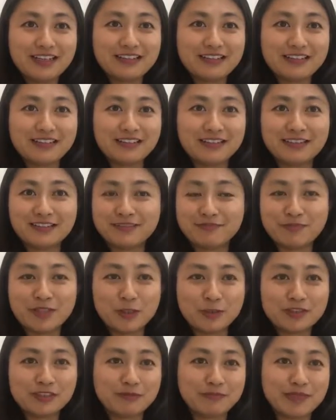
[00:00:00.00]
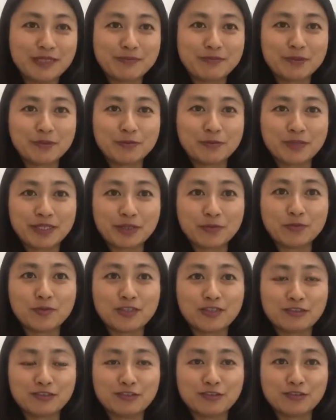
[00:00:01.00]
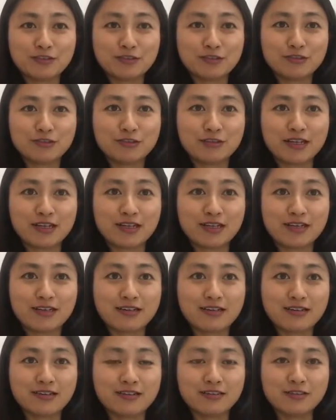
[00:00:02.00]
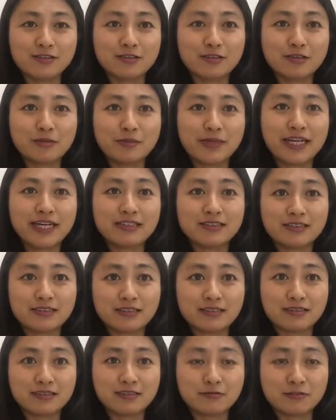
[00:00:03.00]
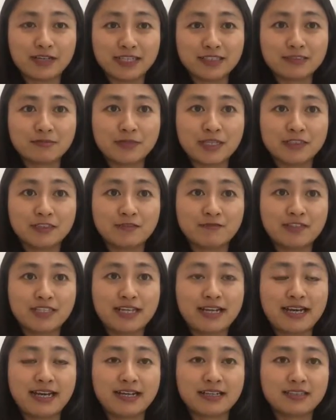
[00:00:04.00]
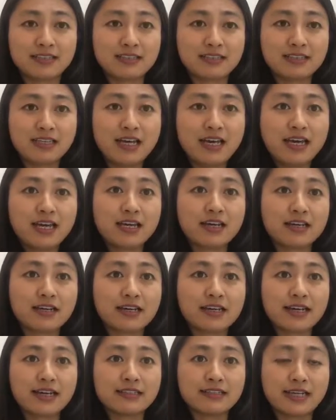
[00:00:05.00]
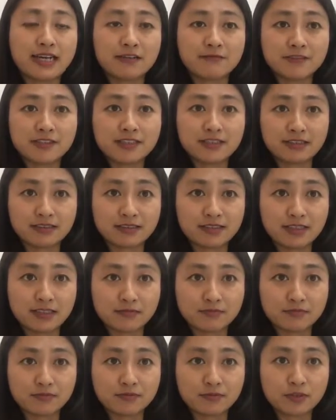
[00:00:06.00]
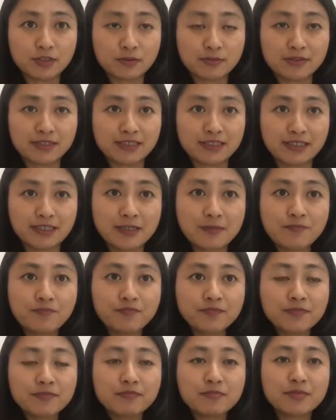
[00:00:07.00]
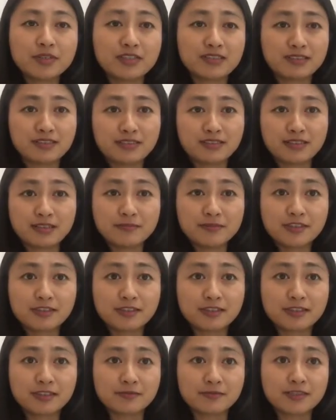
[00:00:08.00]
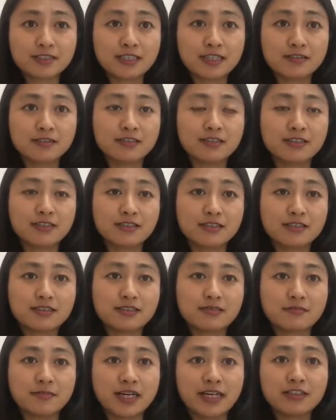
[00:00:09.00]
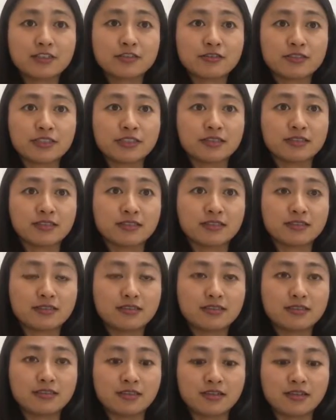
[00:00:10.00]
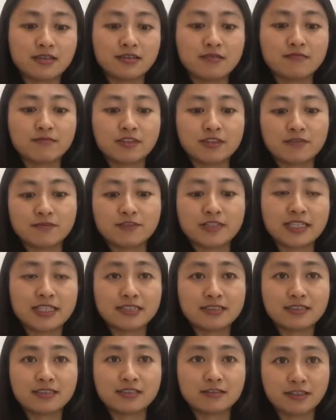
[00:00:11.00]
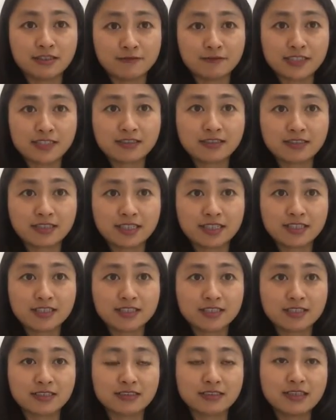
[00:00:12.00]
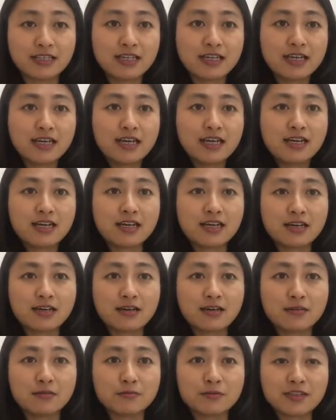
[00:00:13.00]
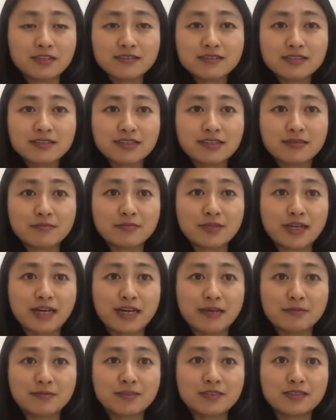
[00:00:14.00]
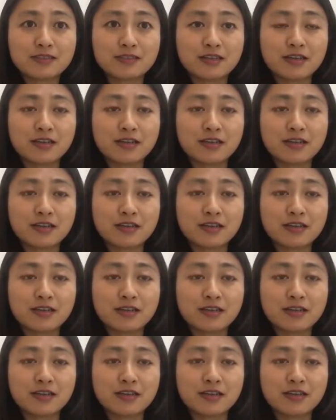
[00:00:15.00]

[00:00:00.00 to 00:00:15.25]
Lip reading: most of people, we want to pay the right amount of tax, get everything done properly. But there are some circumstances might trigger the VAT investigation. One thing, perhaps,